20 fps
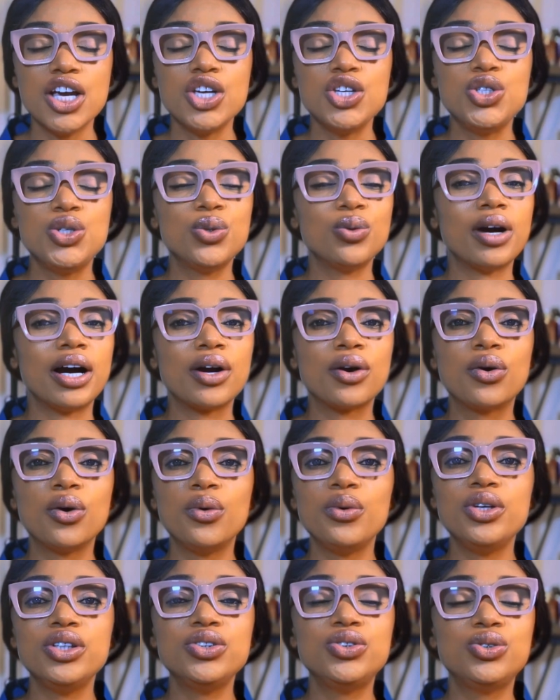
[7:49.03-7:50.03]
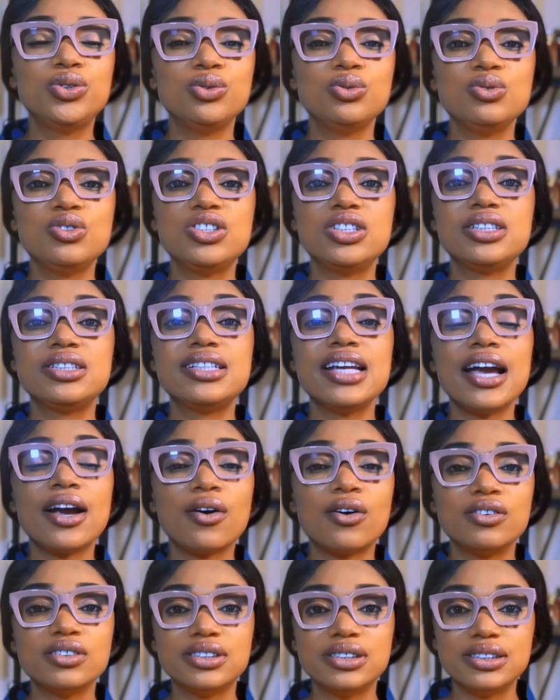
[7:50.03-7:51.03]
you are going to stay
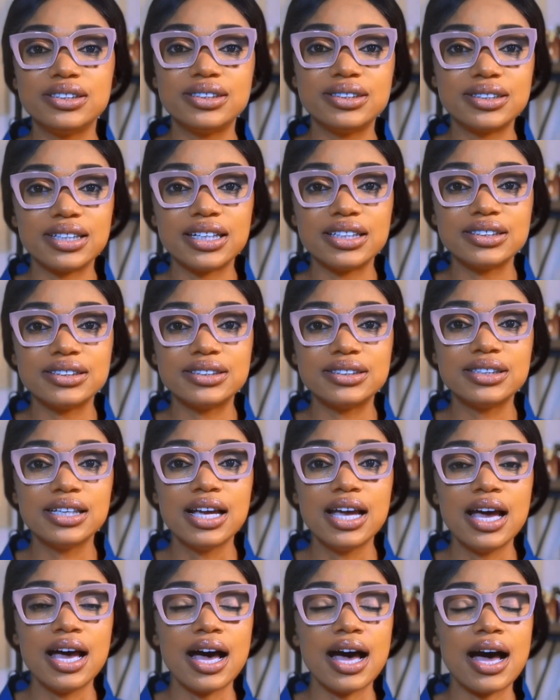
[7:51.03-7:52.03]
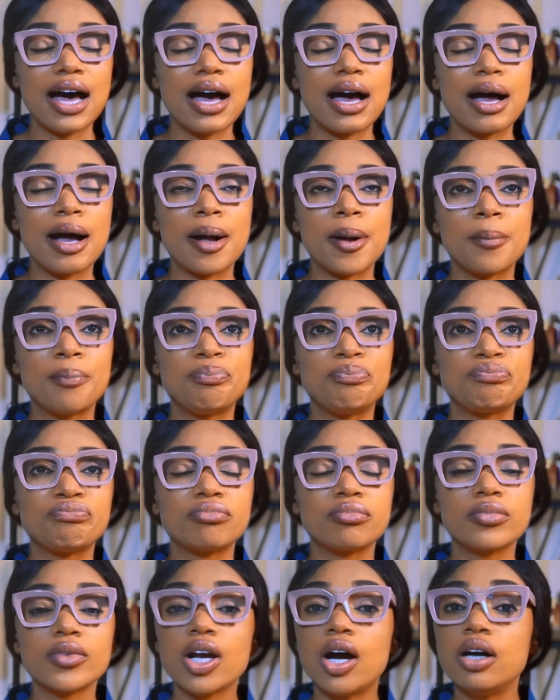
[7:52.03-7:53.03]
consistent on
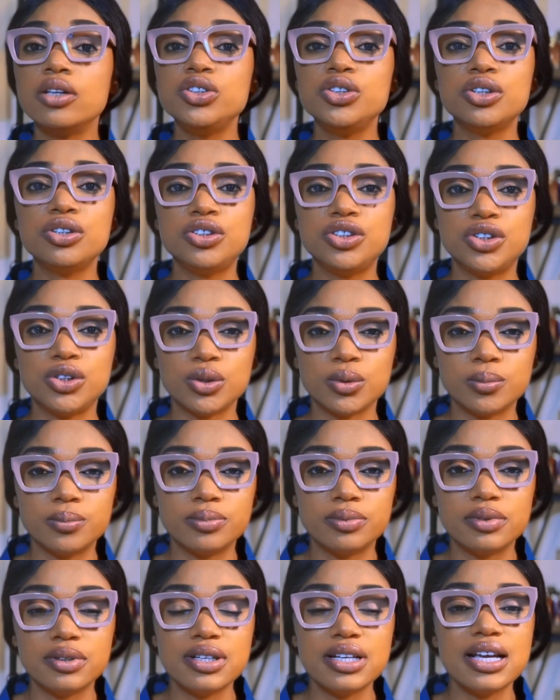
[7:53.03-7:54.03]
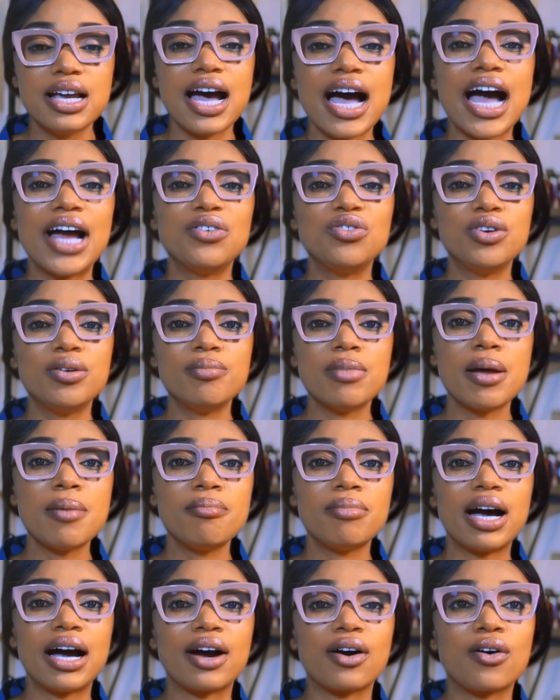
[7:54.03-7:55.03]
YouTube. And
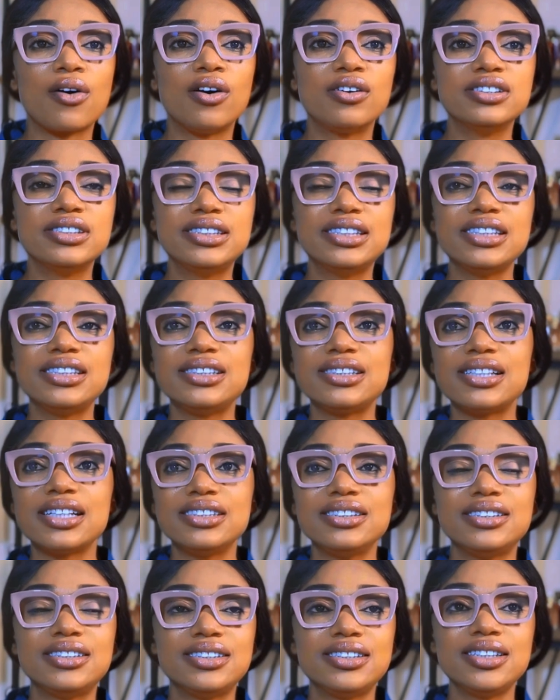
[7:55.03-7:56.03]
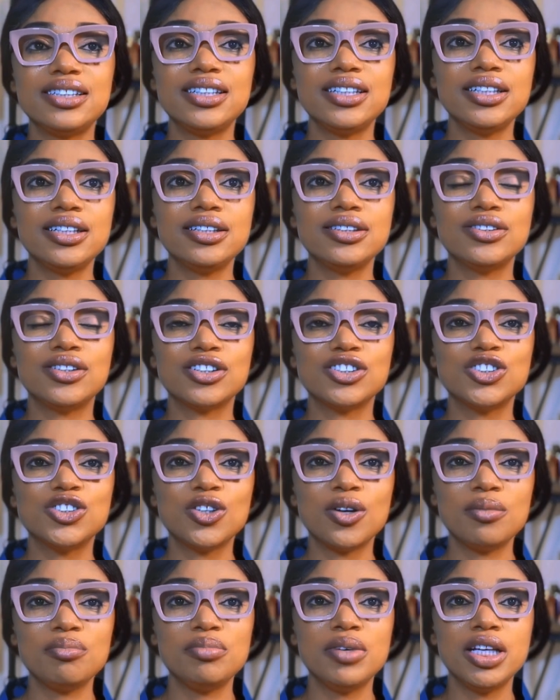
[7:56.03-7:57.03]
remember, consistency does
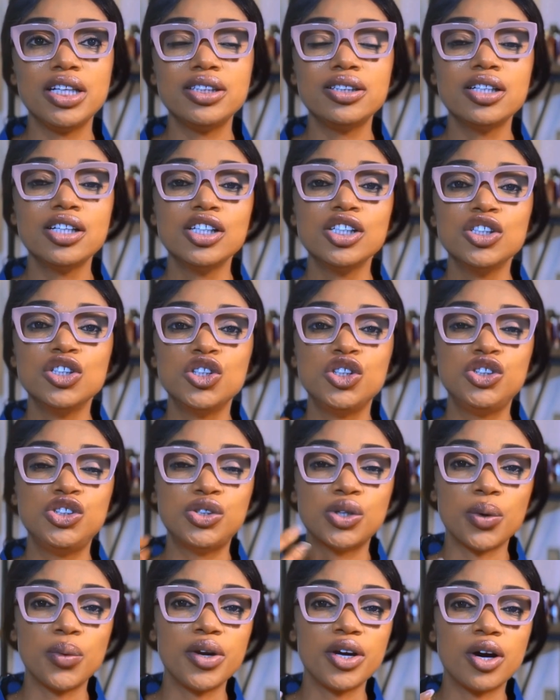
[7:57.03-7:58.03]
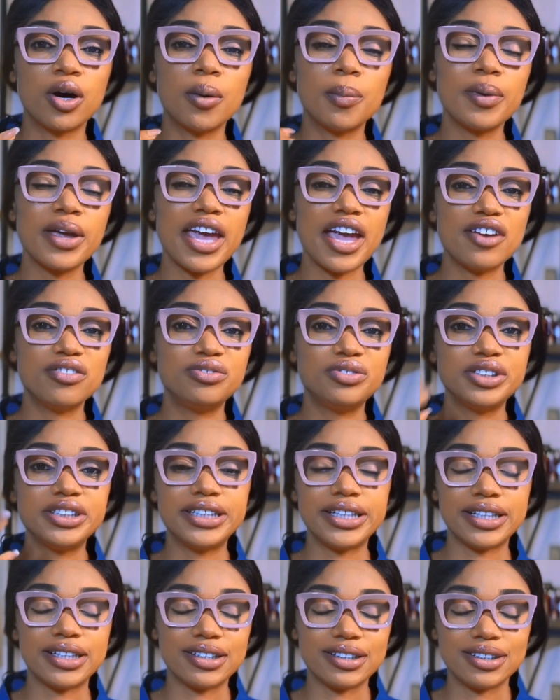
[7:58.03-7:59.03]
not mean showing up every
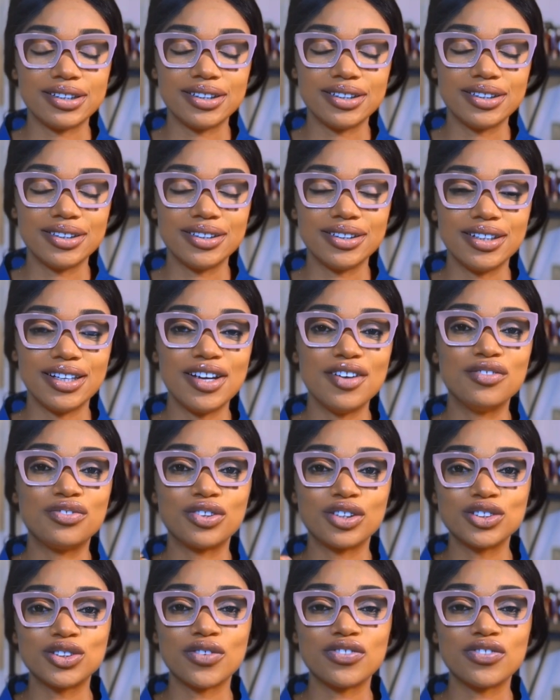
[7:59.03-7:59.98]
day in front